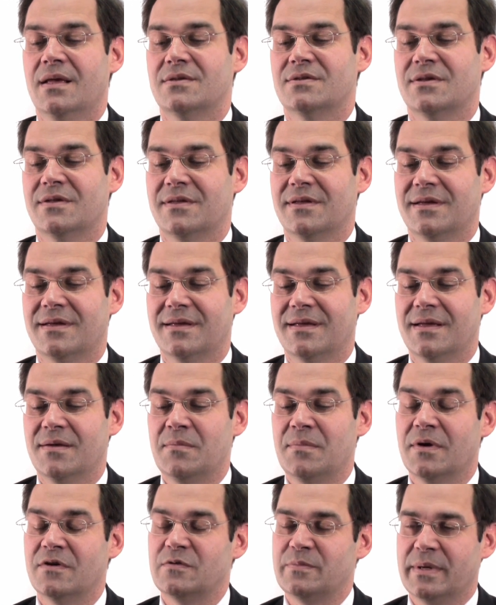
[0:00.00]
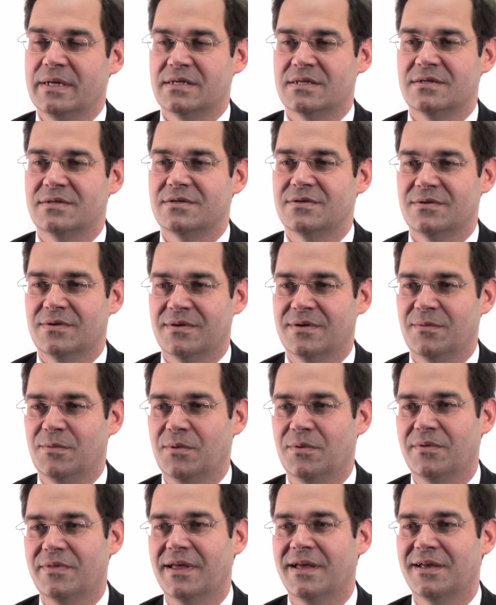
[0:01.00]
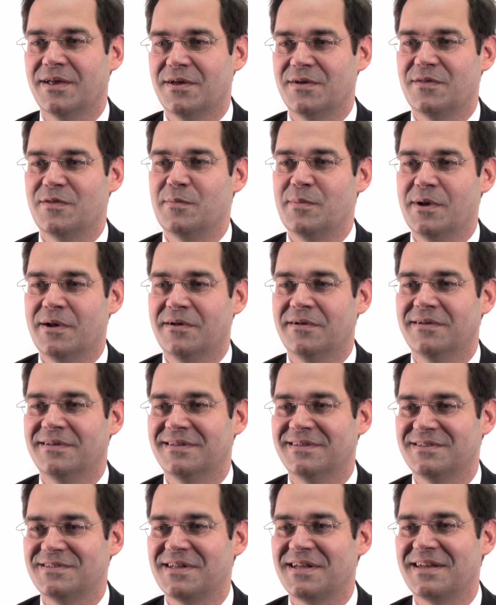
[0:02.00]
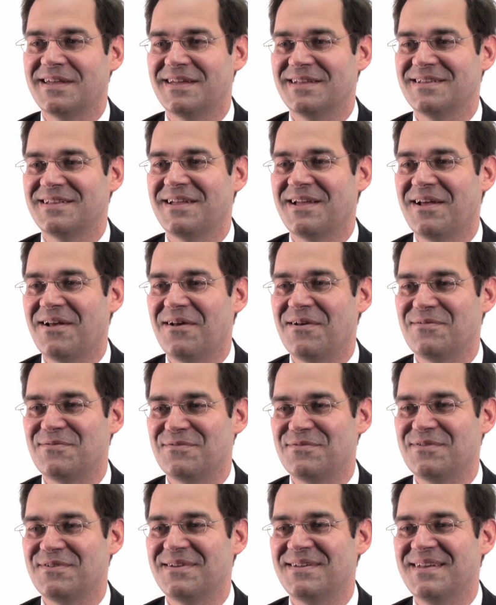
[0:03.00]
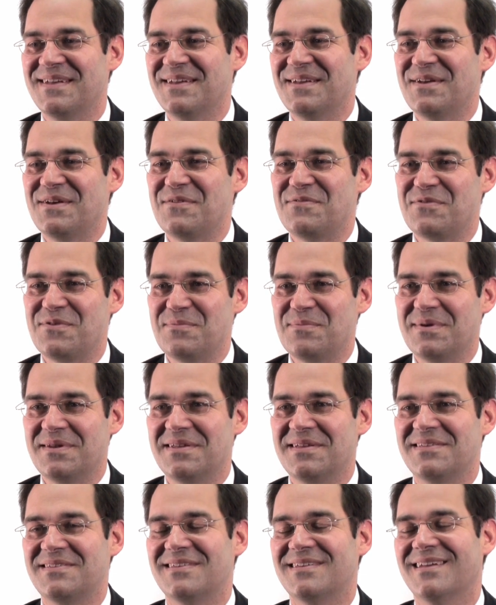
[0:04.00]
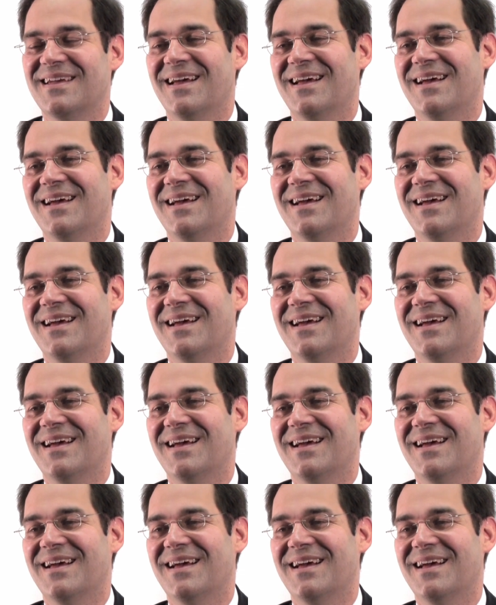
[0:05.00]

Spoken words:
So most patients will then go to the mirror and study it hard for a few minutes.